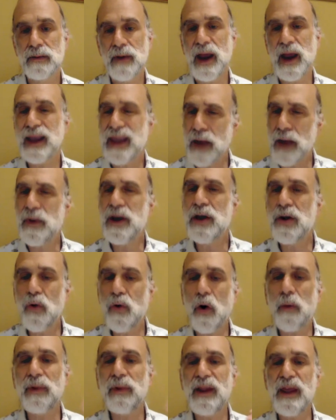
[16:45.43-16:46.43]
Again, we
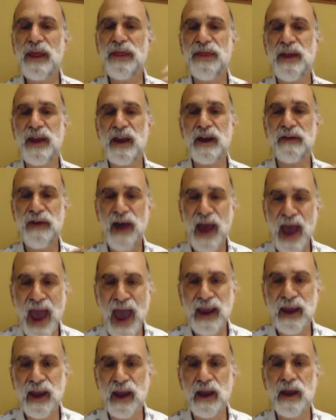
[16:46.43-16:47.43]
normally think of
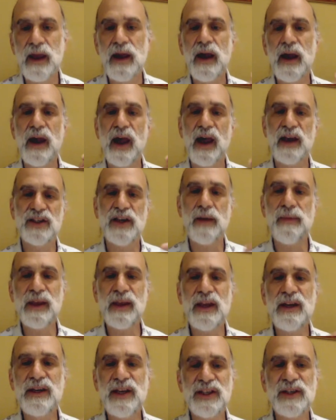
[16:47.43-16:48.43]
hacking as
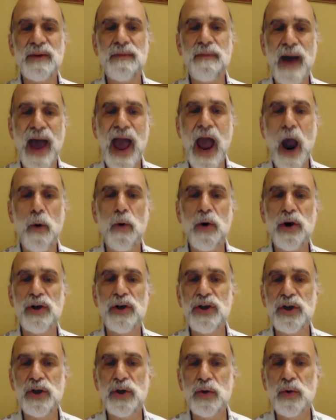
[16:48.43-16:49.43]
something the
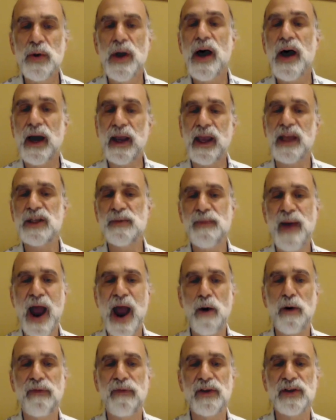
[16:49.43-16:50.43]
disempowered do against
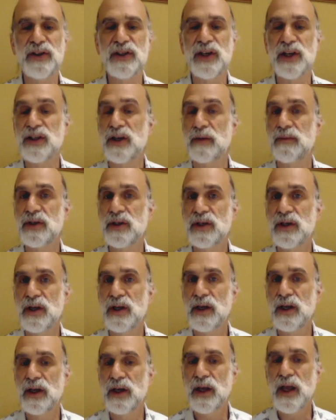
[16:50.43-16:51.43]
powerful systems.
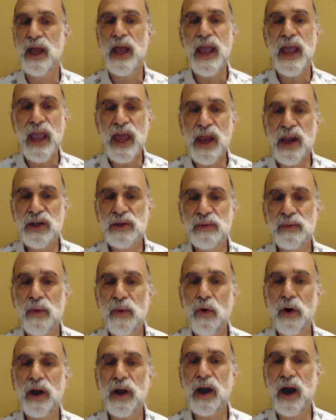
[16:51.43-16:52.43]
It is
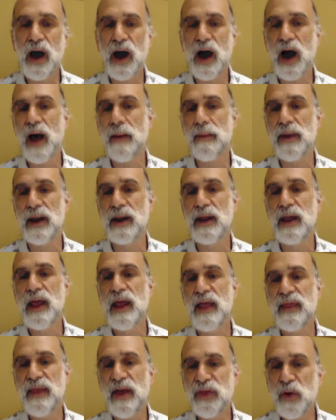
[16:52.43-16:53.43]
more common
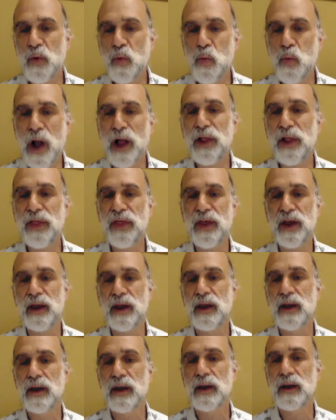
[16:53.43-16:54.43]
that the
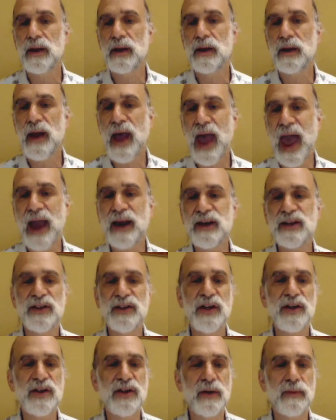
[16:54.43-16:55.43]
wealthy hack
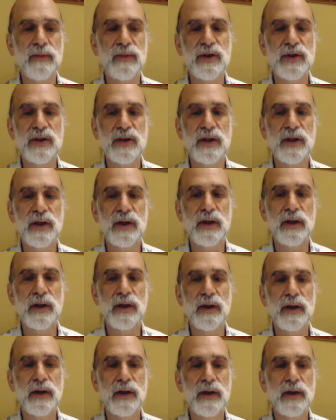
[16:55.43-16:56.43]
systems
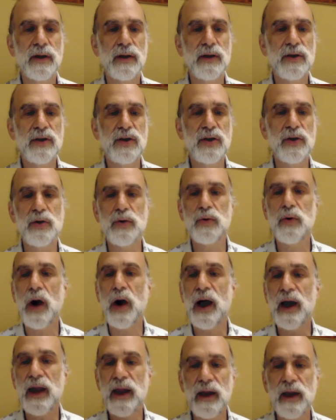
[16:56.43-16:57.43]
to
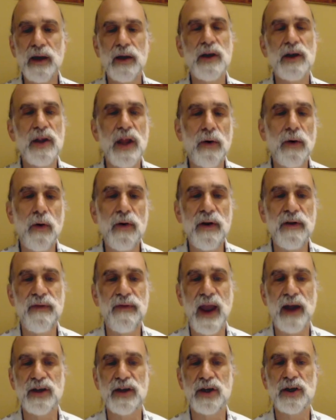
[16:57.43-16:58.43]
uh, their own
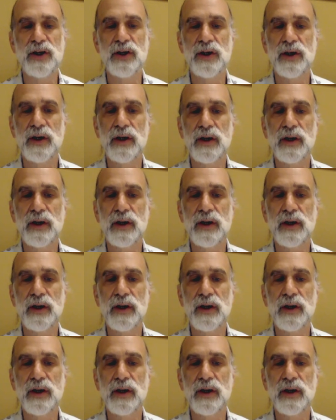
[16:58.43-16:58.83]
advantage.